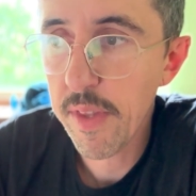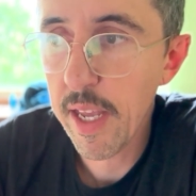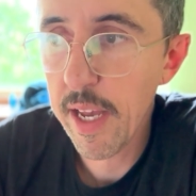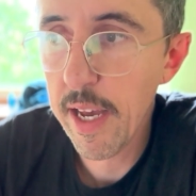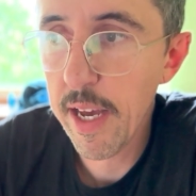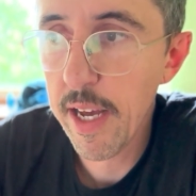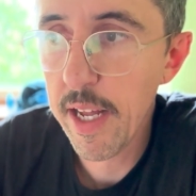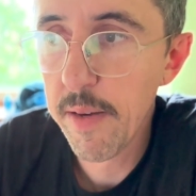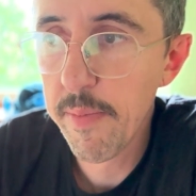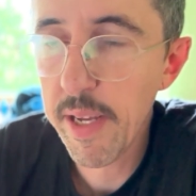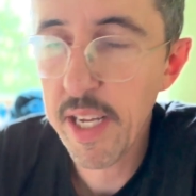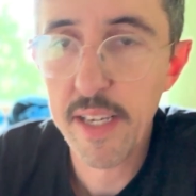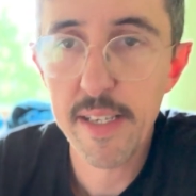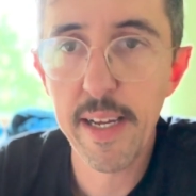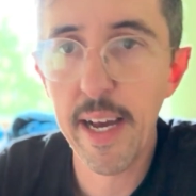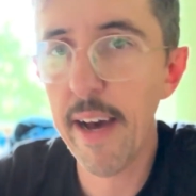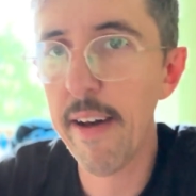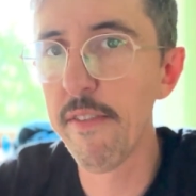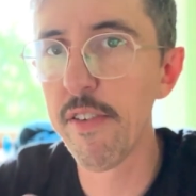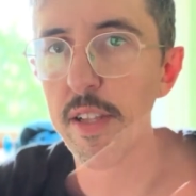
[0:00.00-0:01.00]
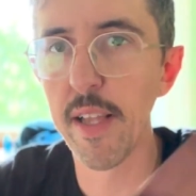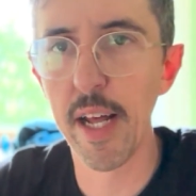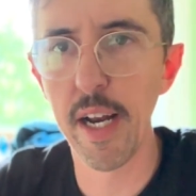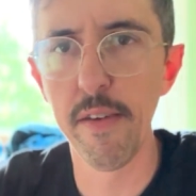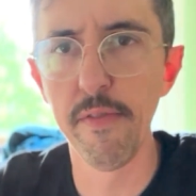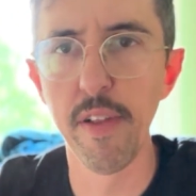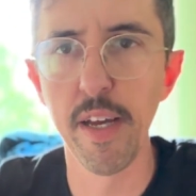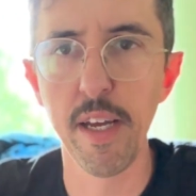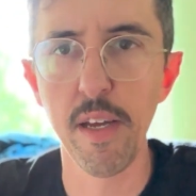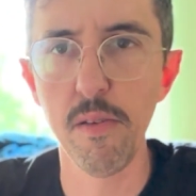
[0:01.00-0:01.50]
And because I have a lot
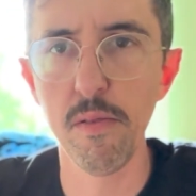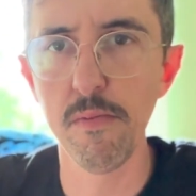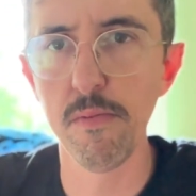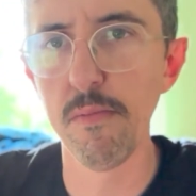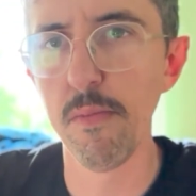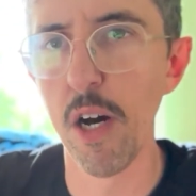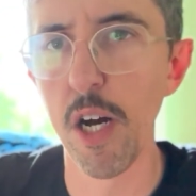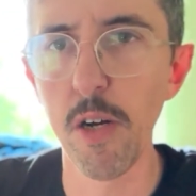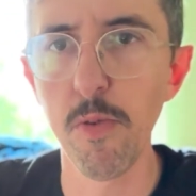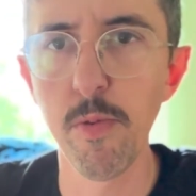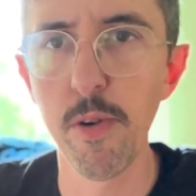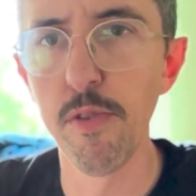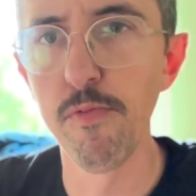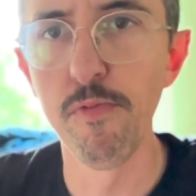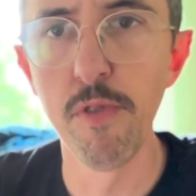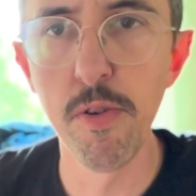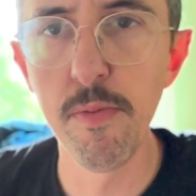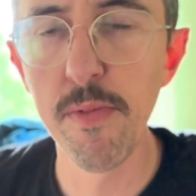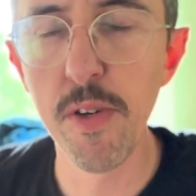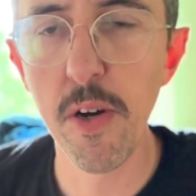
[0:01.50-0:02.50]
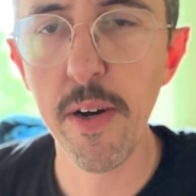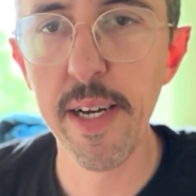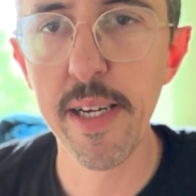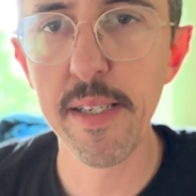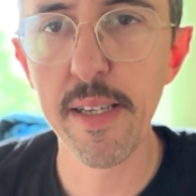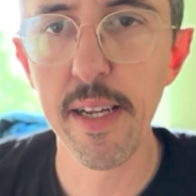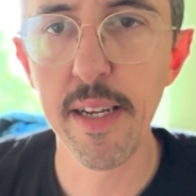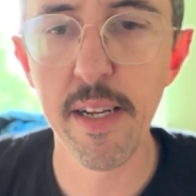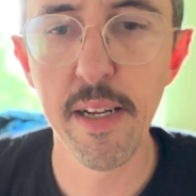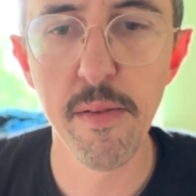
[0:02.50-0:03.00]
of awkward room
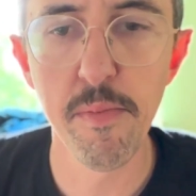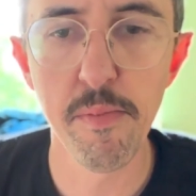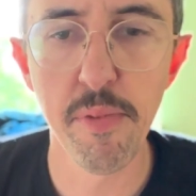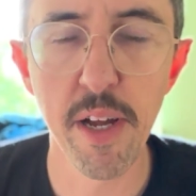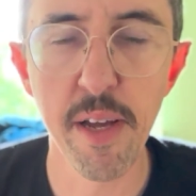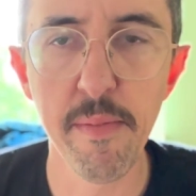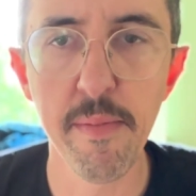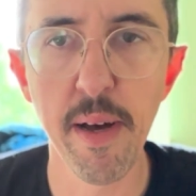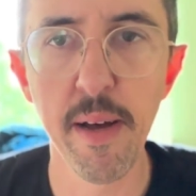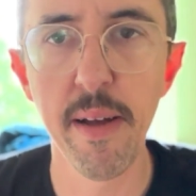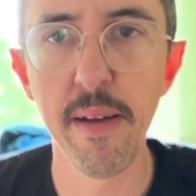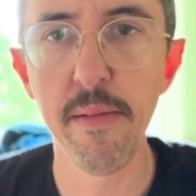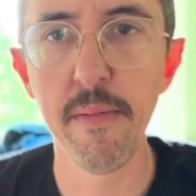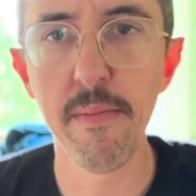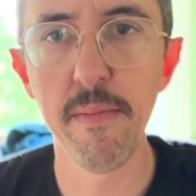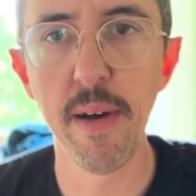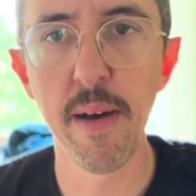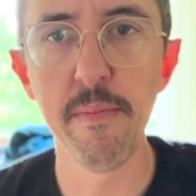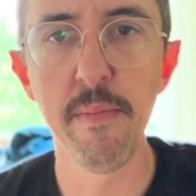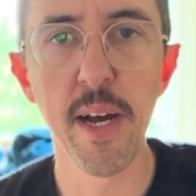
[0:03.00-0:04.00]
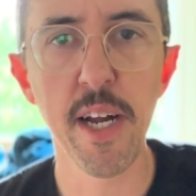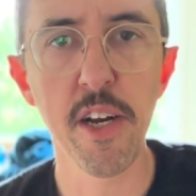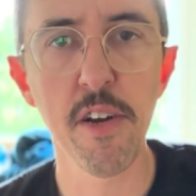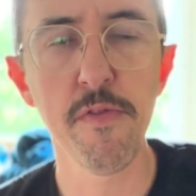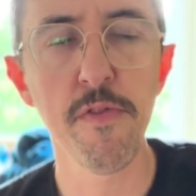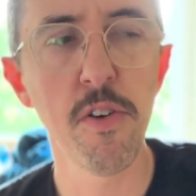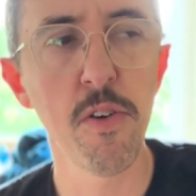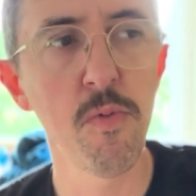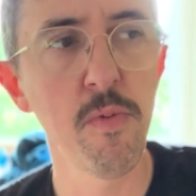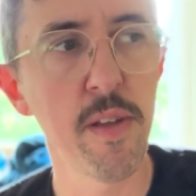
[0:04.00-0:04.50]
noise, I didn't bring my
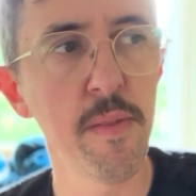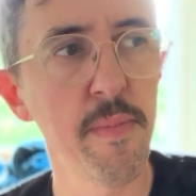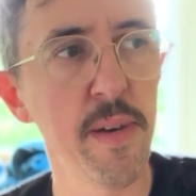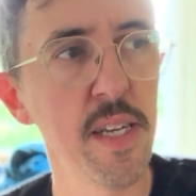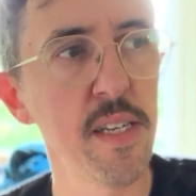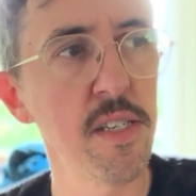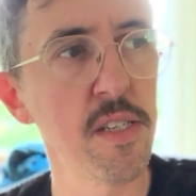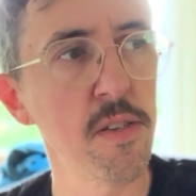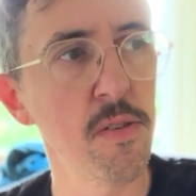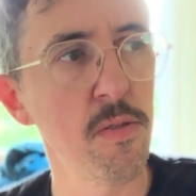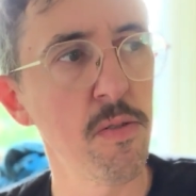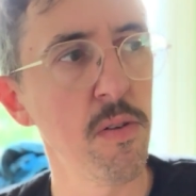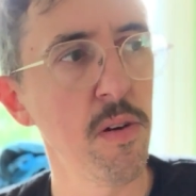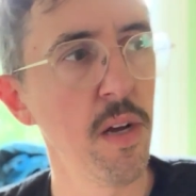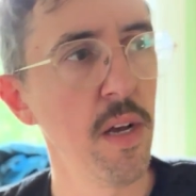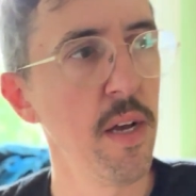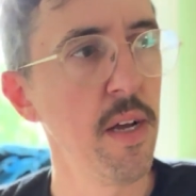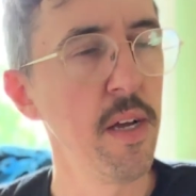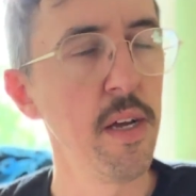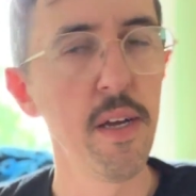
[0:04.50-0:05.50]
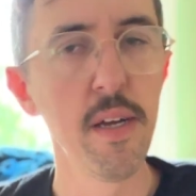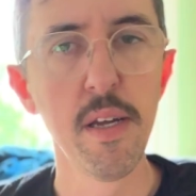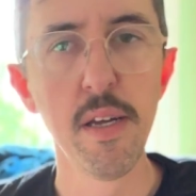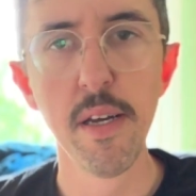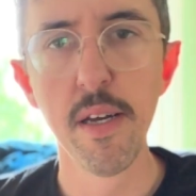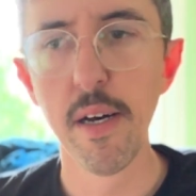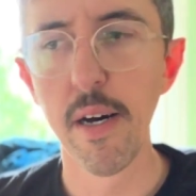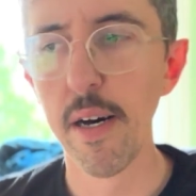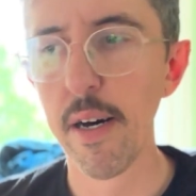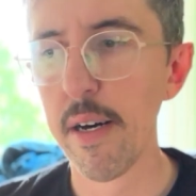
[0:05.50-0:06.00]
microphone with me to
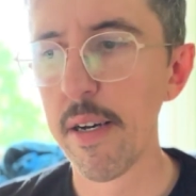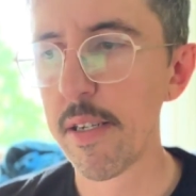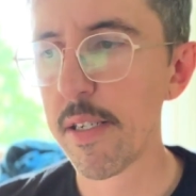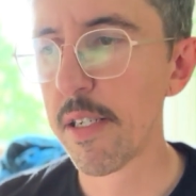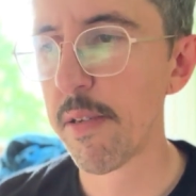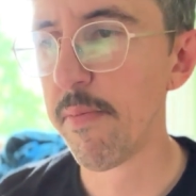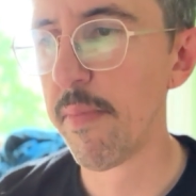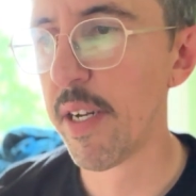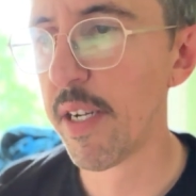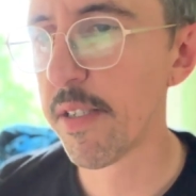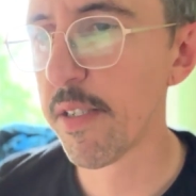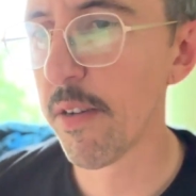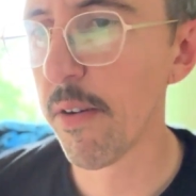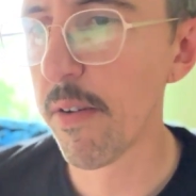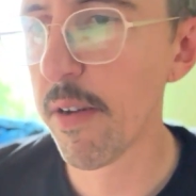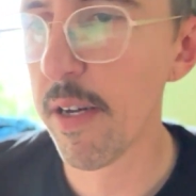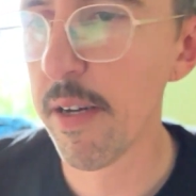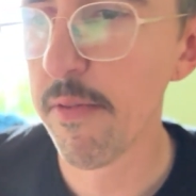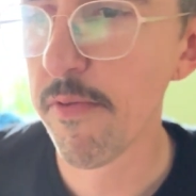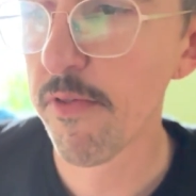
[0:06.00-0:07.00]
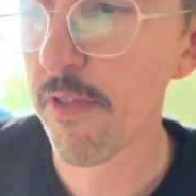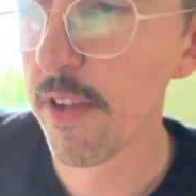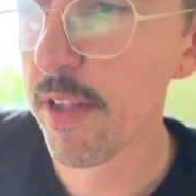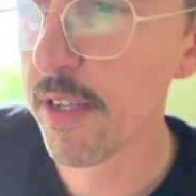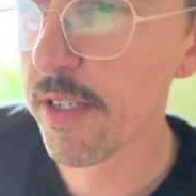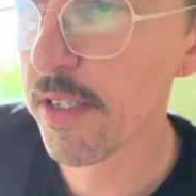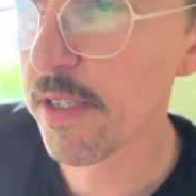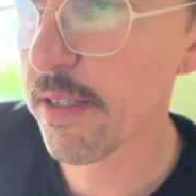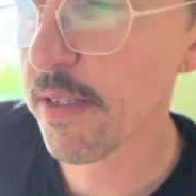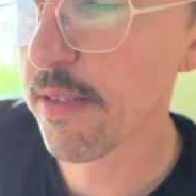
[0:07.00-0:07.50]
Minnesota for
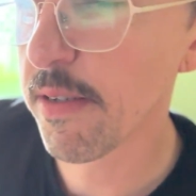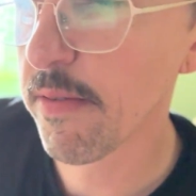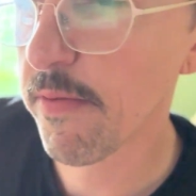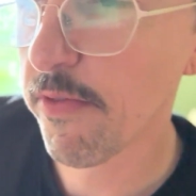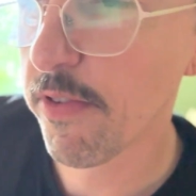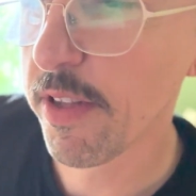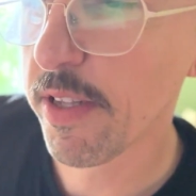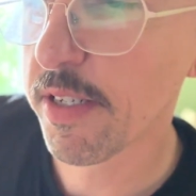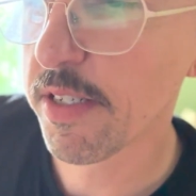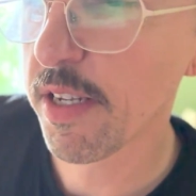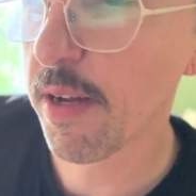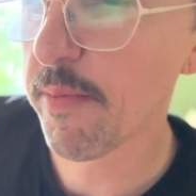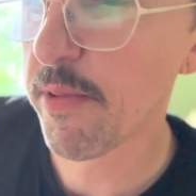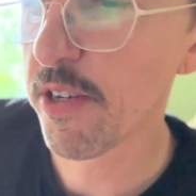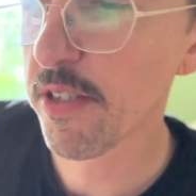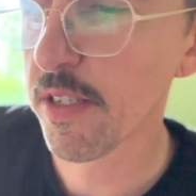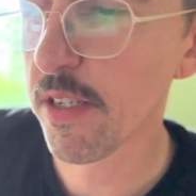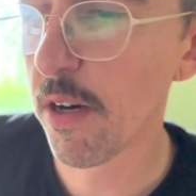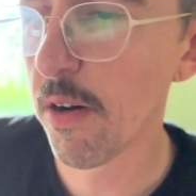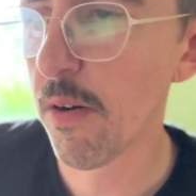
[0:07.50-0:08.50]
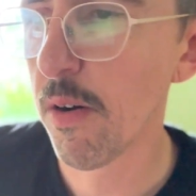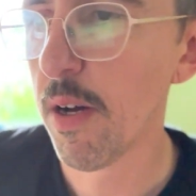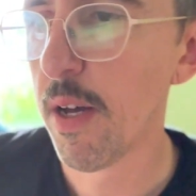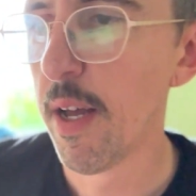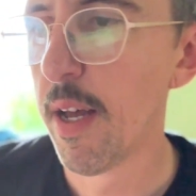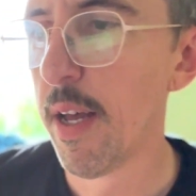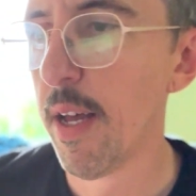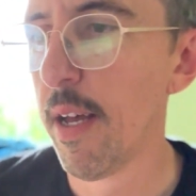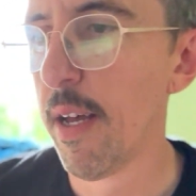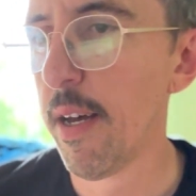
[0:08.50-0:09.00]
the summer. So
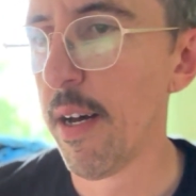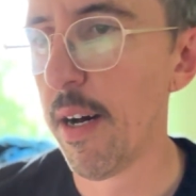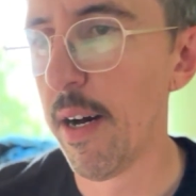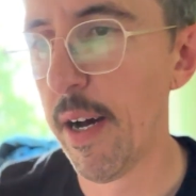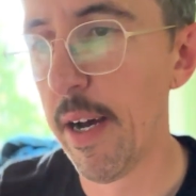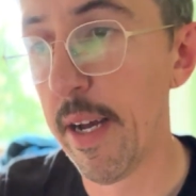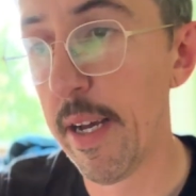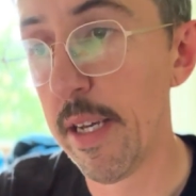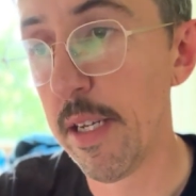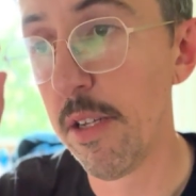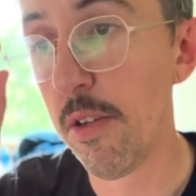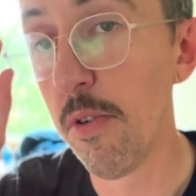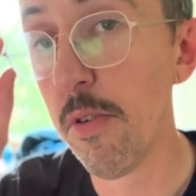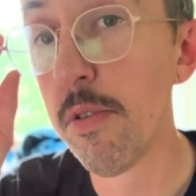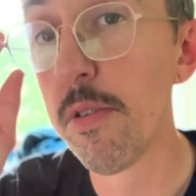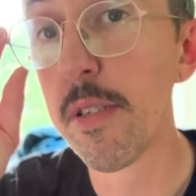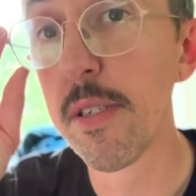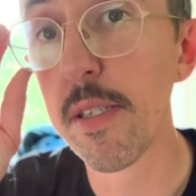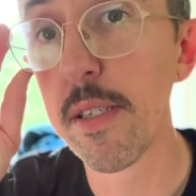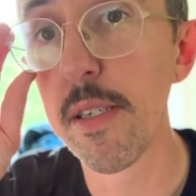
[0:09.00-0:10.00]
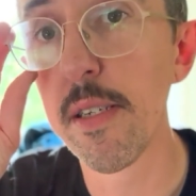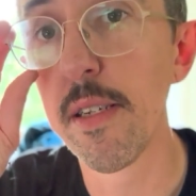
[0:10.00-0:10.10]
I used